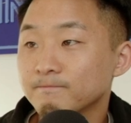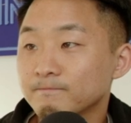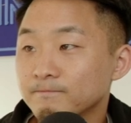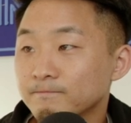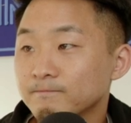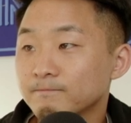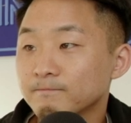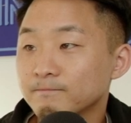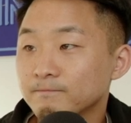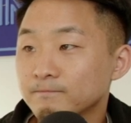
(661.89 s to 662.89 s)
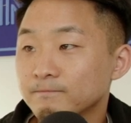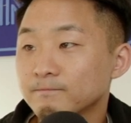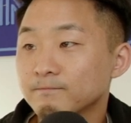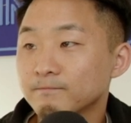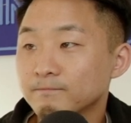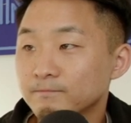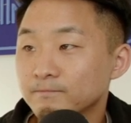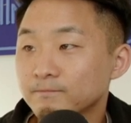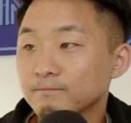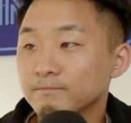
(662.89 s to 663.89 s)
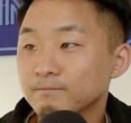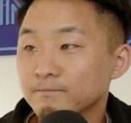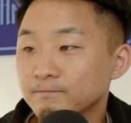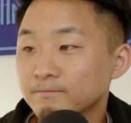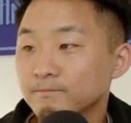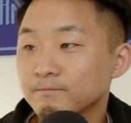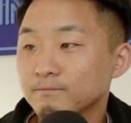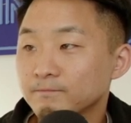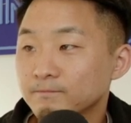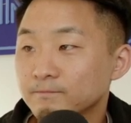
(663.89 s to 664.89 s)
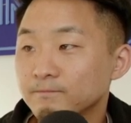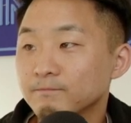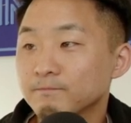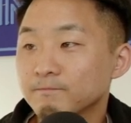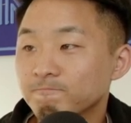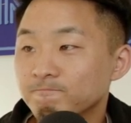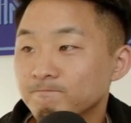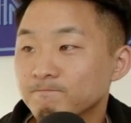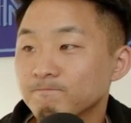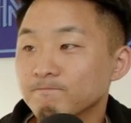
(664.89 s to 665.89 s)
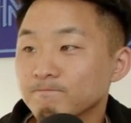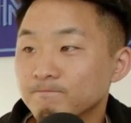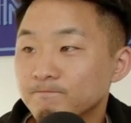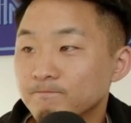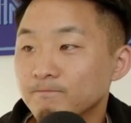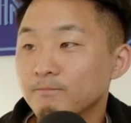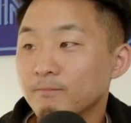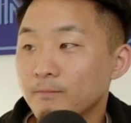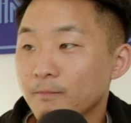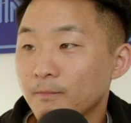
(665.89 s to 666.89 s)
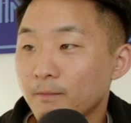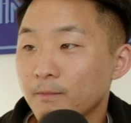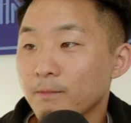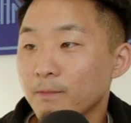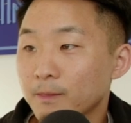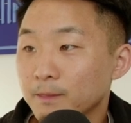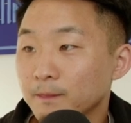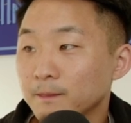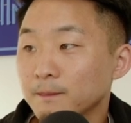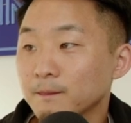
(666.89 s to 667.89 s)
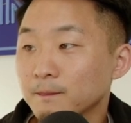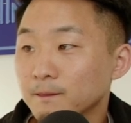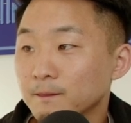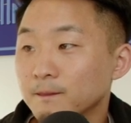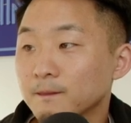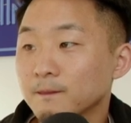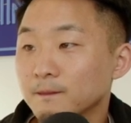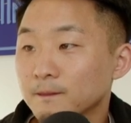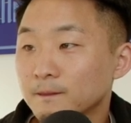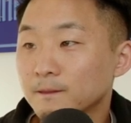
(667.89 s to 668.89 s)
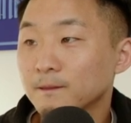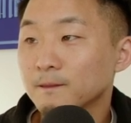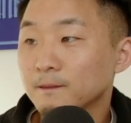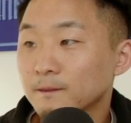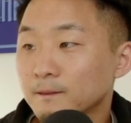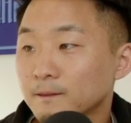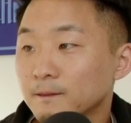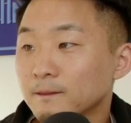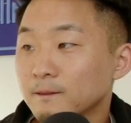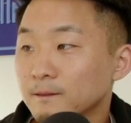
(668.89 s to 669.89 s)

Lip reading: This person isn't speaking.